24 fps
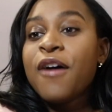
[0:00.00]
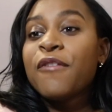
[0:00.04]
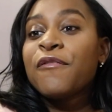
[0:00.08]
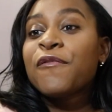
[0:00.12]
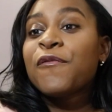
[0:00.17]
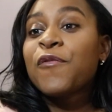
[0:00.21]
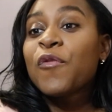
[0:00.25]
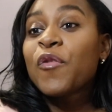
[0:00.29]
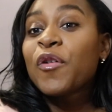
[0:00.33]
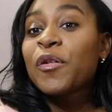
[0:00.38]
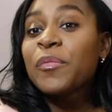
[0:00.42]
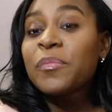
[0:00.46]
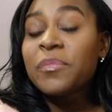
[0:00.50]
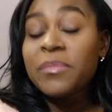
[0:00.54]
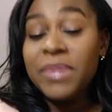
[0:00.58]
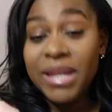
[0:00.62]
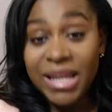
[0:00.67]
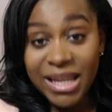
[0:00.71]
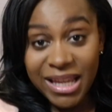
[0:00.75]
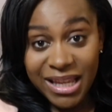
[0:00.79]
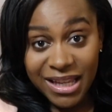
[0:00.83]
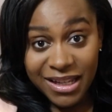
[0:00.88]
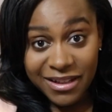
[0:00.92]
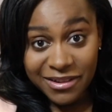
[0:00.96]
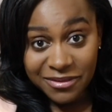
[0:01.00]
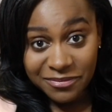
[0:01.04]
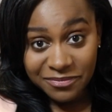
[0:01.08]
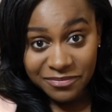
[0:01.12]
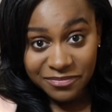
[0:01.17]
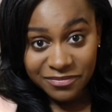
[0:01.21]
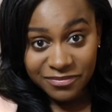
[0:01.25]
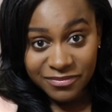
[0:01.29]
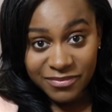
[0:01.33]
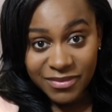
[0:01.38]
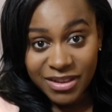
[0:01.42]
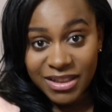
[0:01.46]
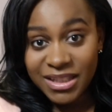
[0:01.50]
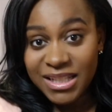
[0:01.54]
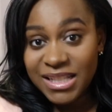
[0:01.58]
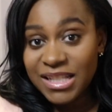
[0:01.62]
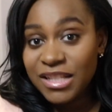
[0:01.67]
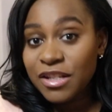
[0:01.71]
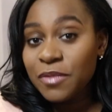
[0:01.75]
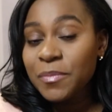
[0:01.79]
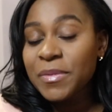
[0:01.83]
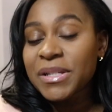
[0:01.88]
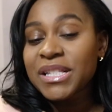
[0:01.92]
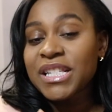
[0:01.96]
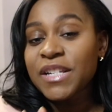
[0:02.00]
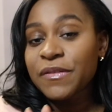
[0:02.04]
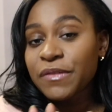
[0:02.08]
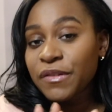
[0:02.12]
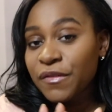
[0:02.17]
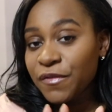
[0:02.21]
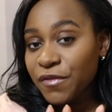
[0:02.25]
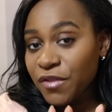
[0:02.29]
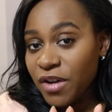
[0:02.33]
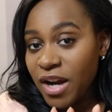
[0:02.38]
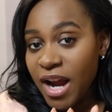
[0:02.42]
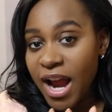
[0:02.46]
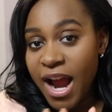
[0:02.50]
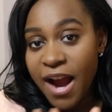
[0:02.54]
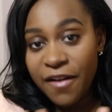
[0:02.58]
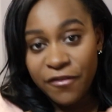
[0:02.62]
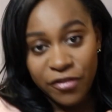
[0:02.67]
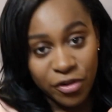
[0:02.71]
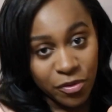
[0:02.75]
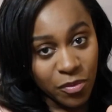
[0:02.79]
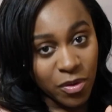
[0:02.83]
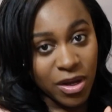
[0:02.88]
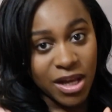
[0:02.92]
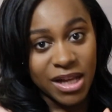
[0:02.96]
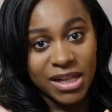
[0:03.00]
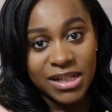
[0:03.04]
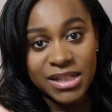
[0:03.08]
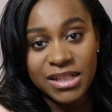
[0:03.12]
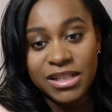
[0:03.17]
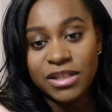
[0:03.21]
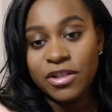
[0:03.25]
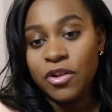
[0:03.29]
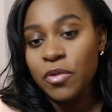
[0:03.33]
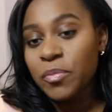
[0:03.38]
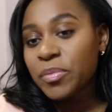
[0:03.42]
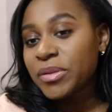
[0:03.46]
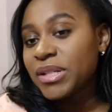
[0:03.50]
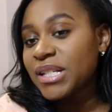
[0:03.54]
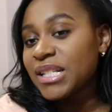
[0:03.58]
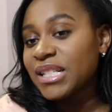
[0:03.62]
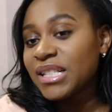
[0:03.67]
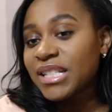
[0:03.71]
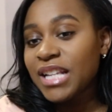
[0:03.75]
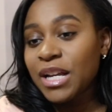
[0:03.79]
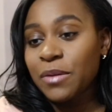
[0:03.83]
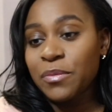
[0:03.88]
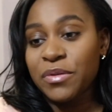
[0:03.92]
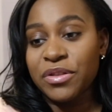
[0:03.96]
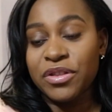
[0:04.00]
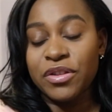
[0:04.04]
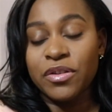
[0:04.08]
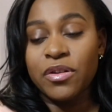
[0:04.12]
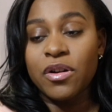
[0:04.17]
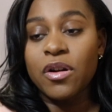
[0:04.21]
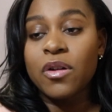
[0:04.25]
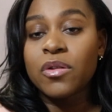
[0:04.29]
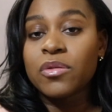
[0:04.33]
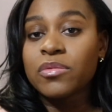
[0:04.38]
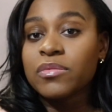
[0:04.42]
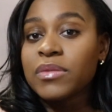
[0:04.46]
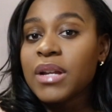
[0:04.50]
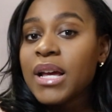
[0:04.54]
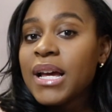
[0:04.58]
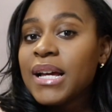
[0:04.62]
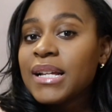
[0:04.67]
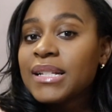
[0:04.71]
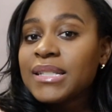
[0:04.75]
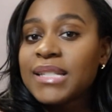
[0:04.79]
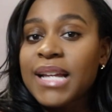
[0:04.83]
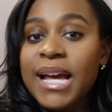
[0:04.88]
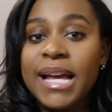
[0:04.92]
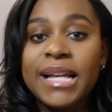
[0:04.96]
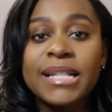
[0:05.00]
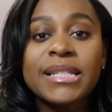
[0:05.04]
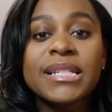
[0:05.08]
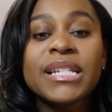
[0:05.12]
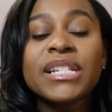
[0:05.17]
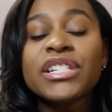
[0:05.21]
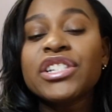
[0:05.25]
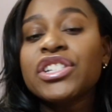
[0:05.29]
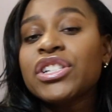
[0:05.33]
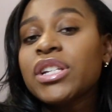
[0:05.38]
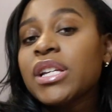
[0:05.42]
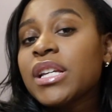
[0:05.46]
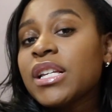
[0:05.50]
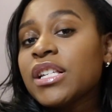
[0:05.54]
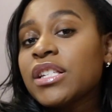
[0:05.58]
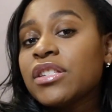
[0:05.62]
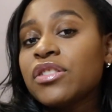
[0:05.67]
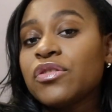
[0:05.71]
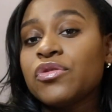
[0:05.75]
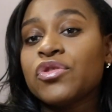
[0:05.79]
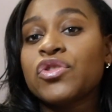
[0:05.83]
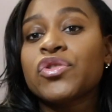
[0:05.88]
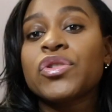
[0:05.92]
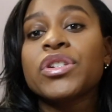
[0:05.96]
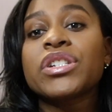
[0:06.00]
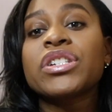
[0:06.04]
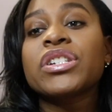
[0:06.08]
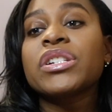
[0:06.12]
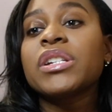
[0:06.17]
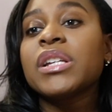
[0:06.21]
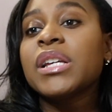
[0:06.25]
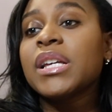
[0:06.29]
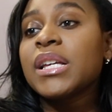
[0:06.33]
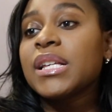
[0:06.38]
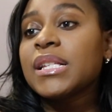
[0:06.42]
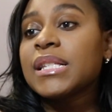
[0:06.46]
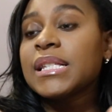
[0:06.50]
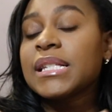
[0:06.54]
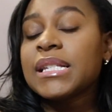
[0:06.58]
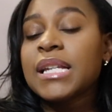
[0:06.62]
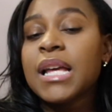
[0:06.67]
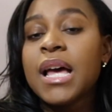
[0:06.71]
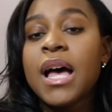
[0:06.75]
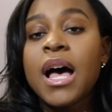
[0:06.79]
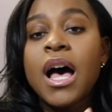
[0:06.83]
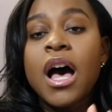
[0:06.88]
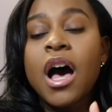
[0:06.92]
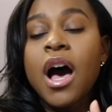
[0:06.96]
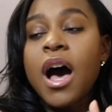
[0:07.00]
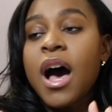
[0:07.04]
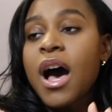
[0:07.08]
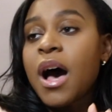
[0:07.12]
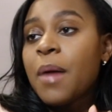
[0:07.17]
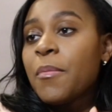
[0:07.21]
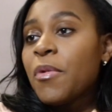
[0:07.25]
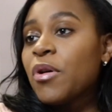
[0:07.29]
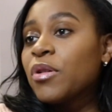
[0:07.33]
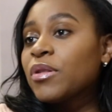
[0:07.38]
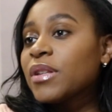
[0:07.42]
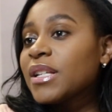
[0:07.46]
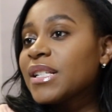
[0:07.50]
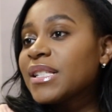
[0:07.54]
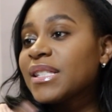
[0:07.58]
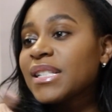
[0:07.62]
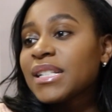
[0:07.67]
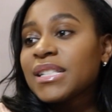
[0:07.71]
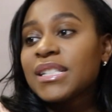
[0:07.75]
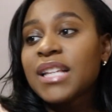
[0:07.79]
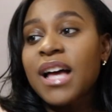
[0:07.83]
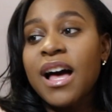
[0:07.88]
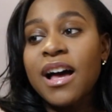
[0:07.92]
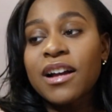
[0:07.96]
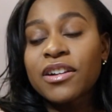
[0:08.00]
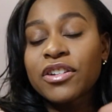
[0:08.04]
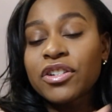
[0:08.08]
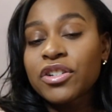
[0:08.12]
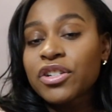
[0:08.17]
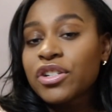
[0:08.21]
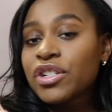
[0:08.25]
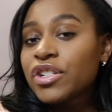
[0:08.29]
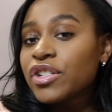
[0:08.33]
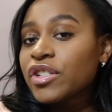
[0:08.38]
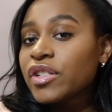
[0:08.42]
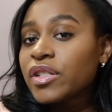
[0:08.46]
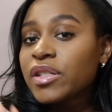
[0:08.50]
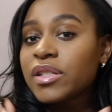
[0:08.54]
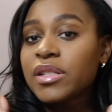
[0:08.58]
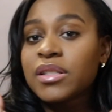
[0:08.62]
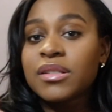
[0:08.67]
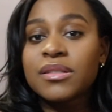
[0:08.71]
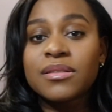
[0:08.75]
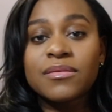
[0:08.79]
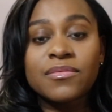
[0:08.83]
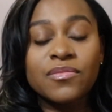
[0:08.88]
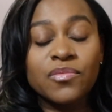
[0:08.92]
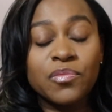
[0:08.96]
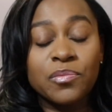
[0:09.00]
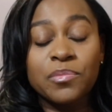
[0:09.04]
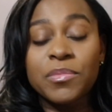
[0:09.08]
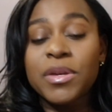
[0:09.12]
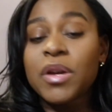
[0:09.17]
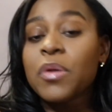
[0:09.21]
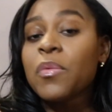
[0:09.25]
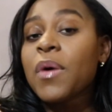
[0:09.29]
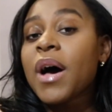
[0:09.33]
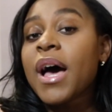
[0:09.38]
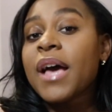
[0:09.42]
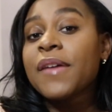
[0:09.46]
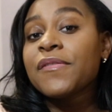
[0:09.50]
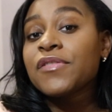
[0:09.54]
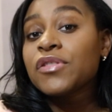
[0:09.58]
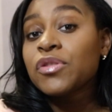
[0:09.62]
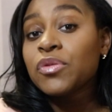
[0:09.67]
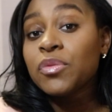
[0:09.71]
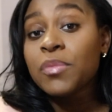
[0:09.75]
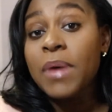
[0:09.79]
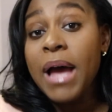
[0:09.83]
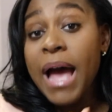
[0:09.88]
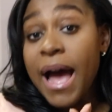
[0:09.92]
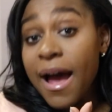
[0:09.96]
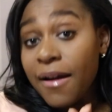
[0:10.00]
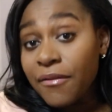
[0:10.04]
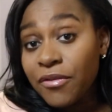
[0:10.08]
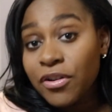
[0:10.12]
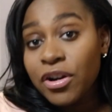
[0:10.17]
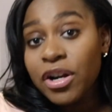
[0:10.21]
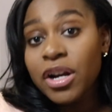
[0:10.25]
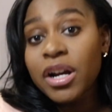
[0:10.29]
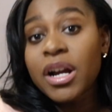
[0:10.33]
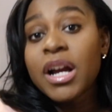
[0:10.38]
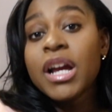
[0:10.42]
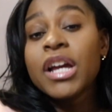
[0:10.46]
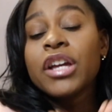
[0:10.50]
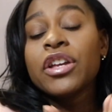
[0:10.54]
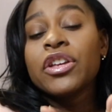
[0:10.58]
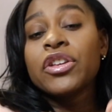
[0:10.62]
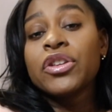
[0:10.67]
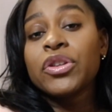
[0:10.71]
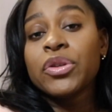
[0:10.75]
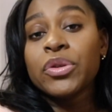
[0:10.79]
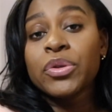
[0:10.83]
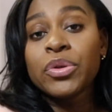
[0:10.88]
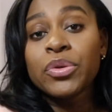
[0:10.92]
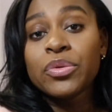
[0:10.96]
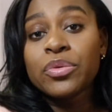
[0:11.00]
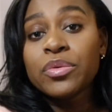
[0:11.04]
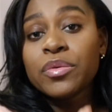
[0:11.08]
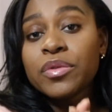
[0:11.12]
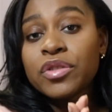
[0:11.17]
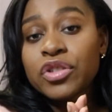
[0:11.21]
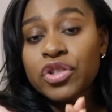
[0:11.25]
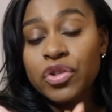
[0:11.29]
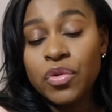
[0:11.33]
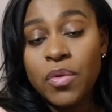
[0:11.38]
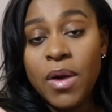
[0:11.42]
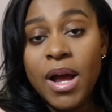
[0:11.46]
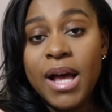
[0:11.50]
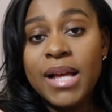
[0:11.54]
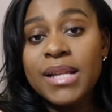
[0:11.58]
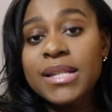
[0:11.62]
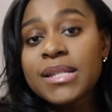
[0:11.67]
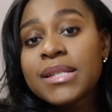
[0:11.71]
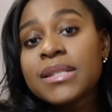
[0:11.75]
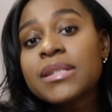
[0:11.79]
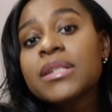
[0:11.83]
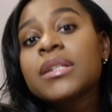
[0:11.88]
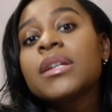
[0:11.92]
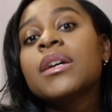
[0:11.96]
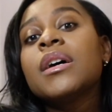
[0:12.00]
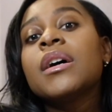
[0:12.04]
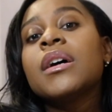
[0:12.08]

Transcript: For me, this could be different for everyone so please check with your own dietitians nutritionists um, holistic doctors midwives whomever you trust